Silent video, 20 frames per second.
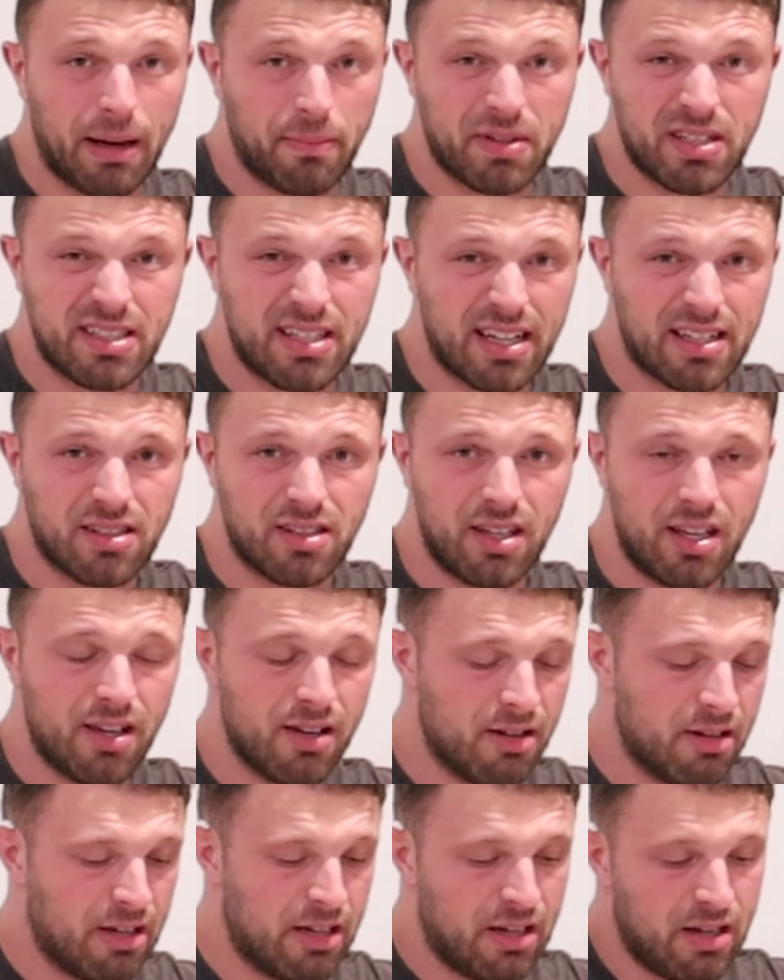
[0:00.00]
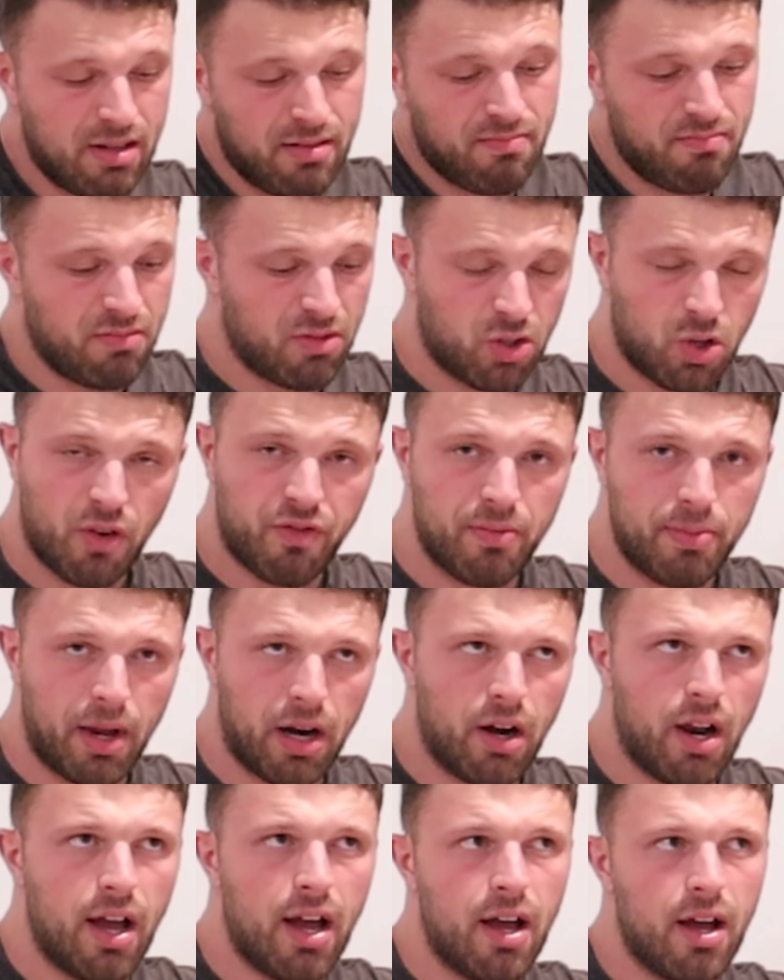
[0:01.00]
it up to 60. Go from
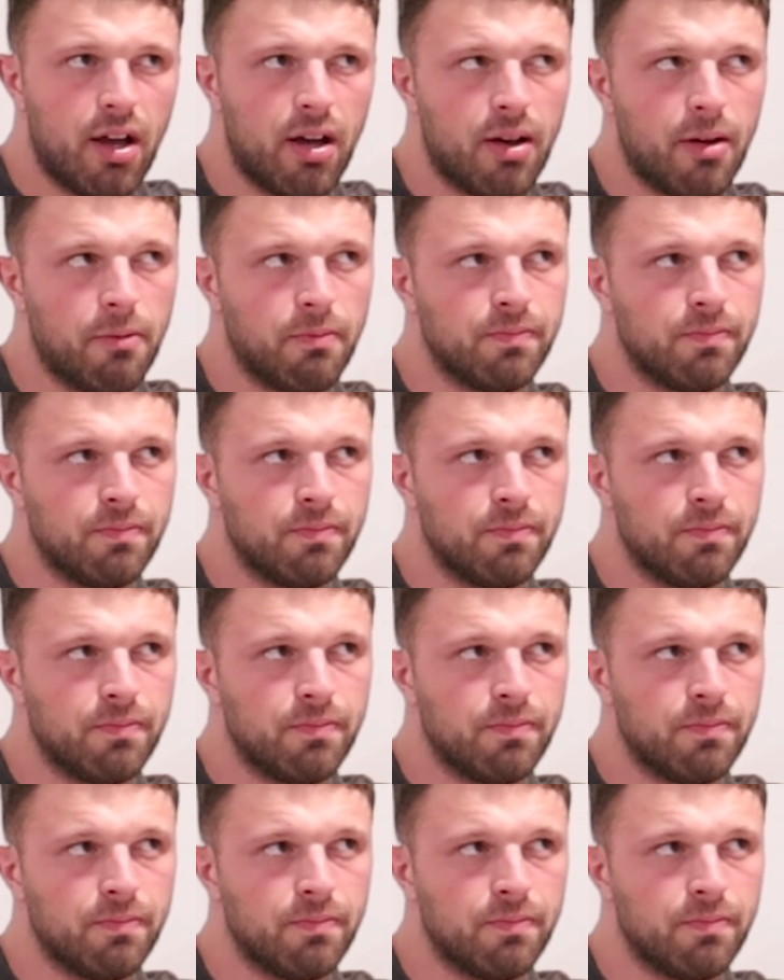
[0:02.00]
there.